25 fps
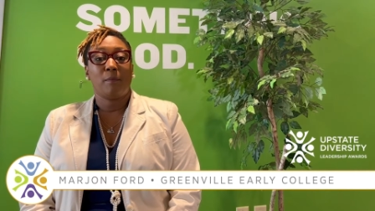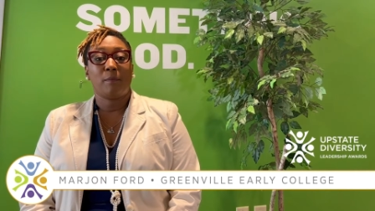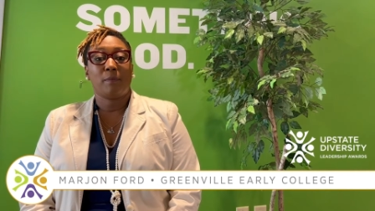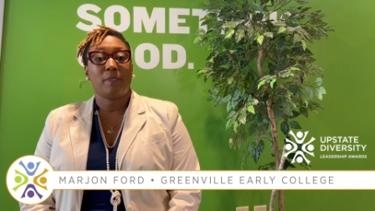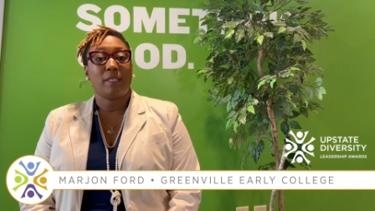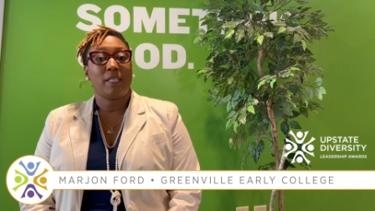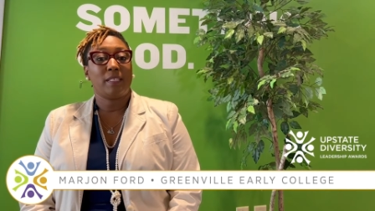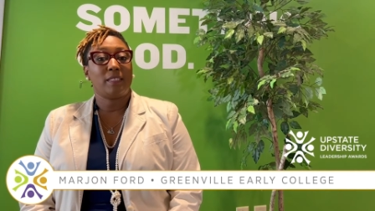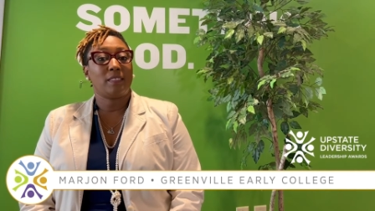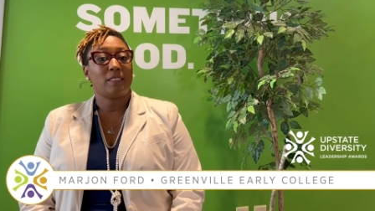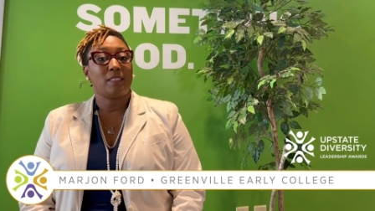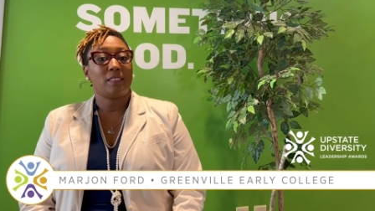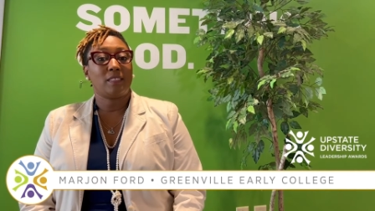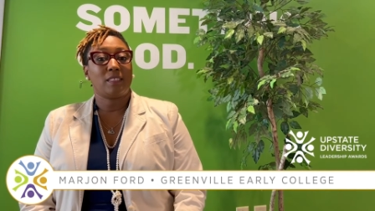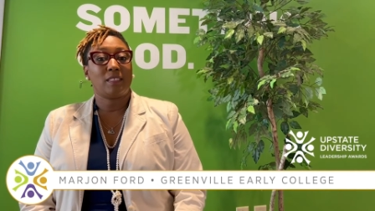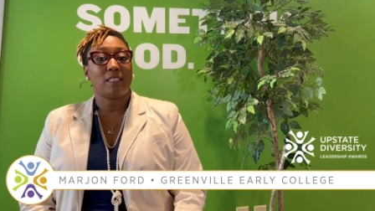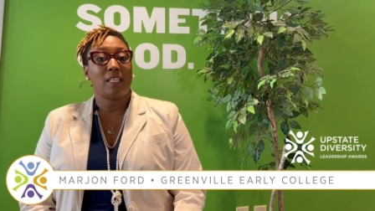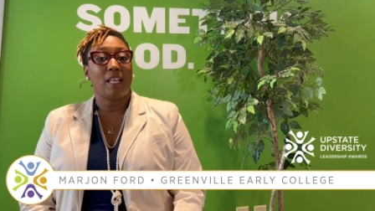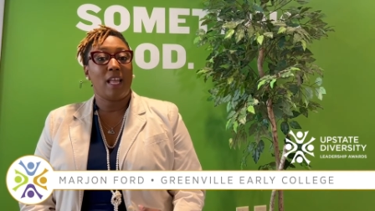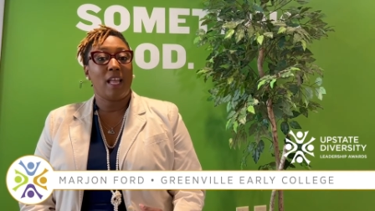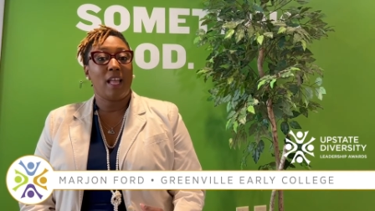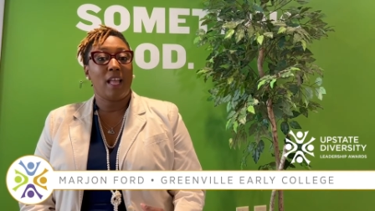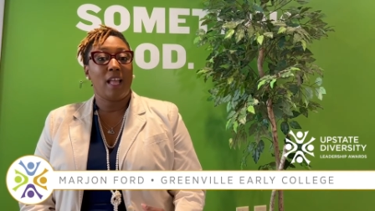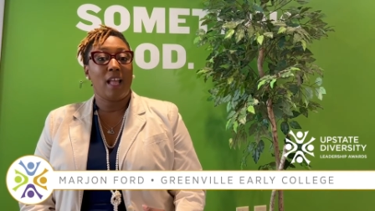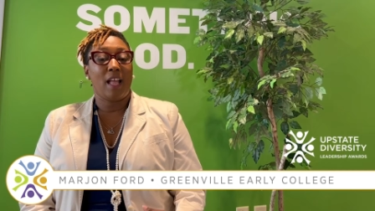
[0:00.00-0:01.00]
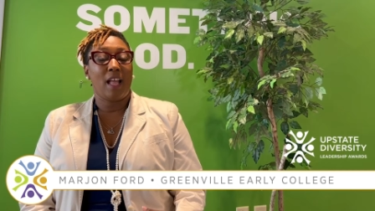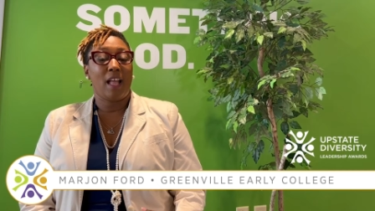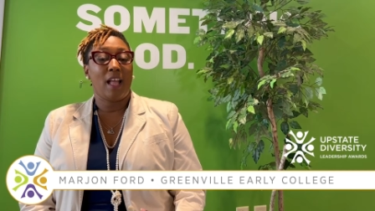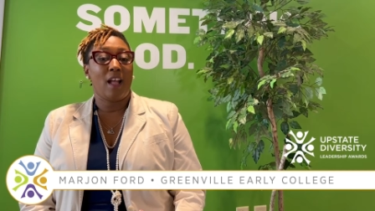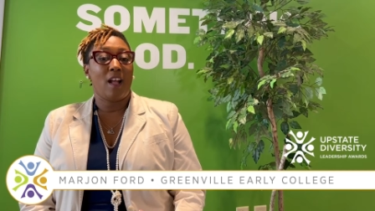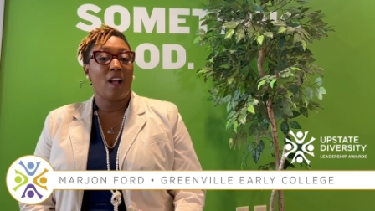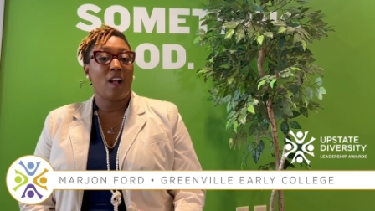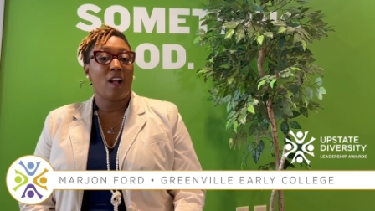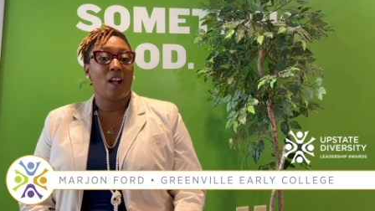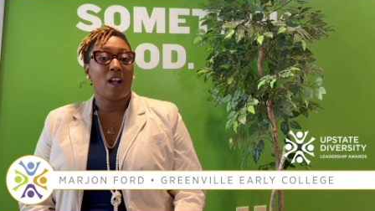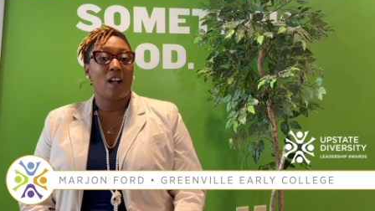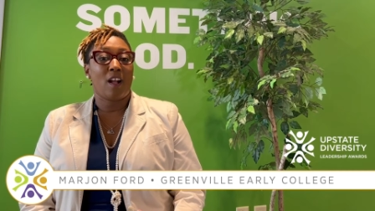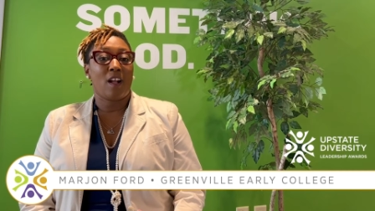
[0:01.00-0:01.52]
places that
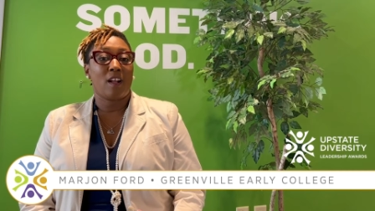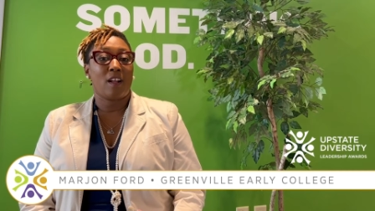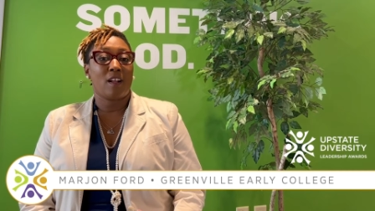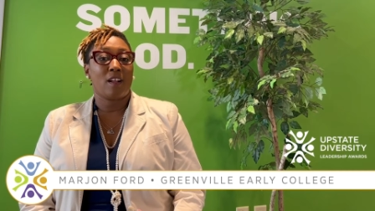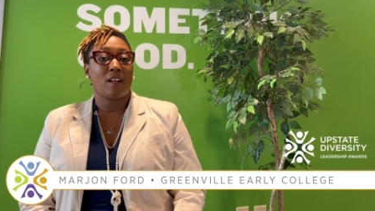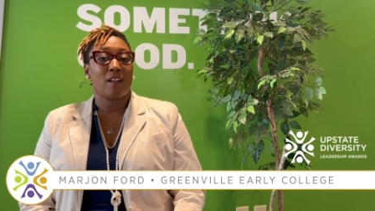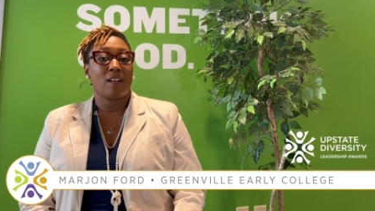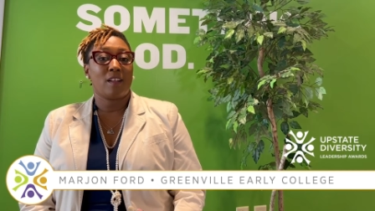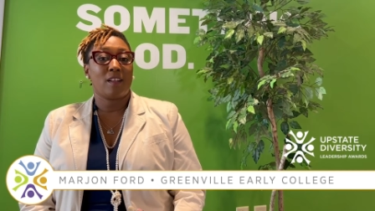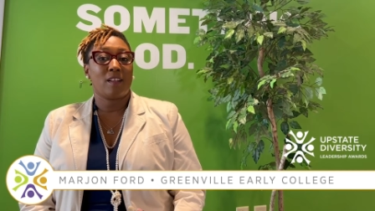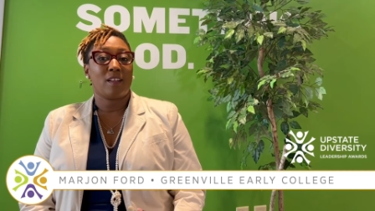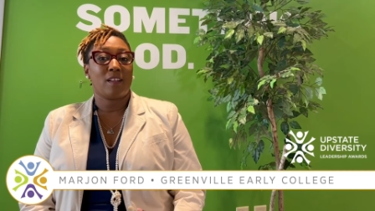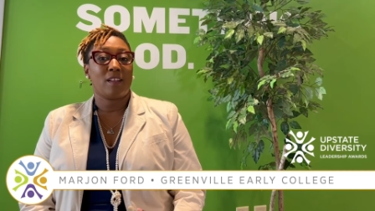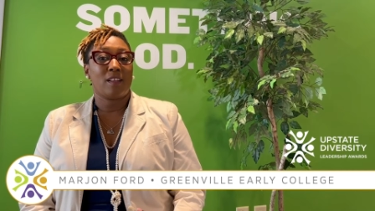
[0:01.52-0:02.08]
are